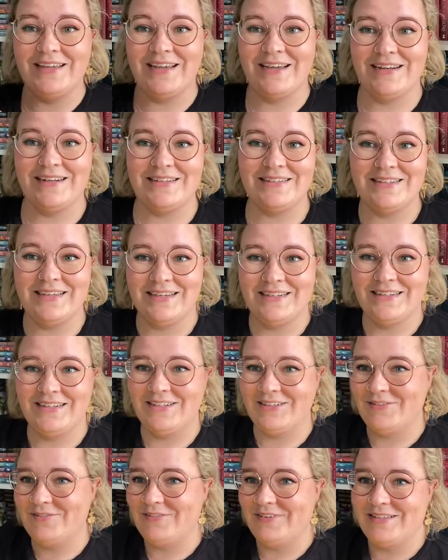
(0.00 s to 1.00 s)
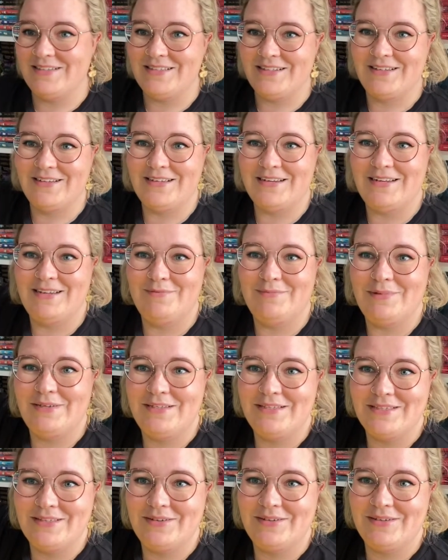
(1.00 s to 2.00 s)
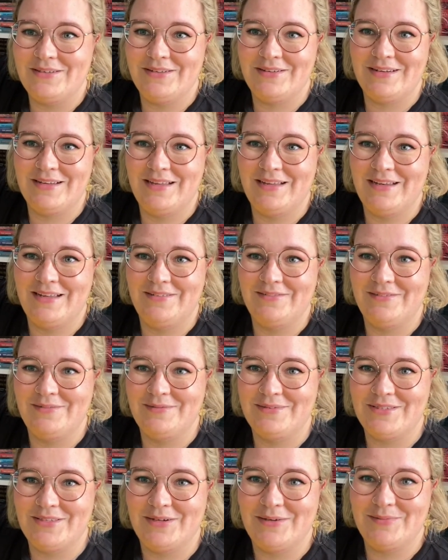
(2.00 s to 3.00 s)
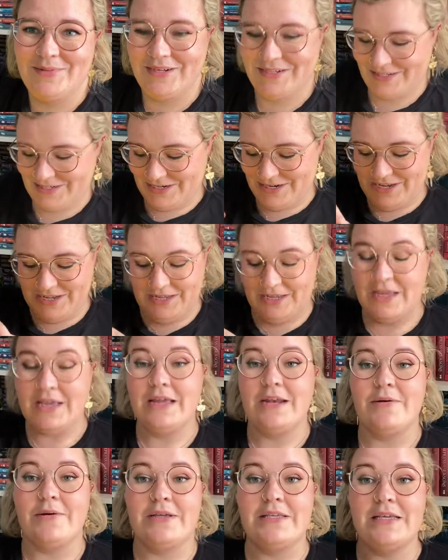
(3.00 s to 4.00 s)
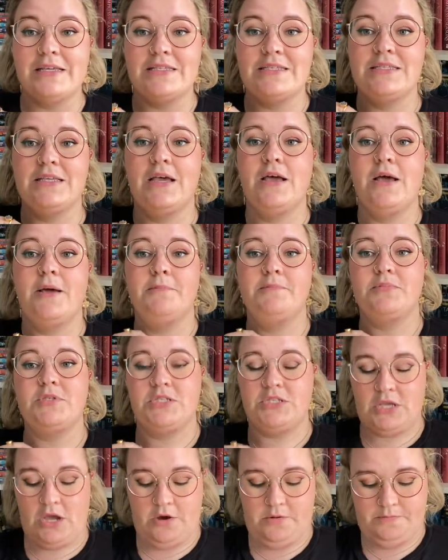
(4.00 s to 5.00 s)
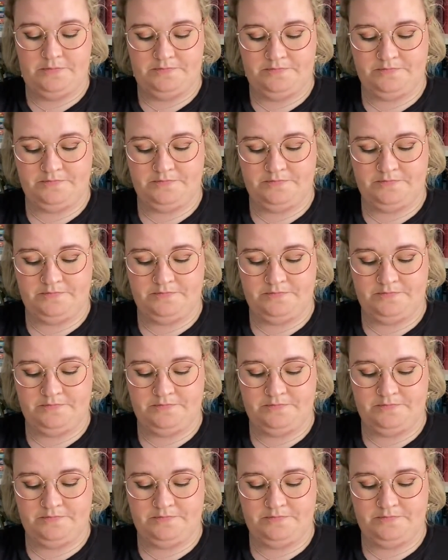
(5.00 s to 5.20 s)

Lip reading: got a tiny toothless. Look at him. He's so cute. I love him so much. Anyway, yeah. So.